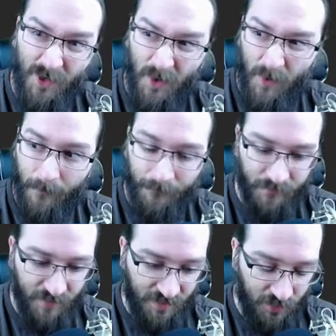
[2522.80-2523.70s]
know.
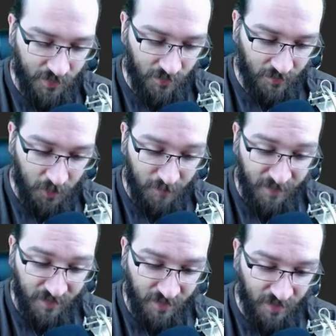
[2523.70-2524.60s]
I don't know. It could
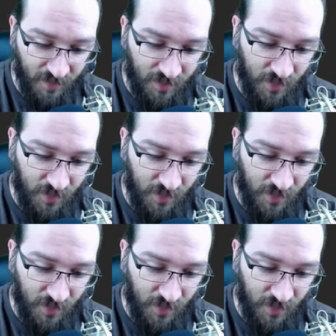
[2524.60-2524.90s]
be that, like,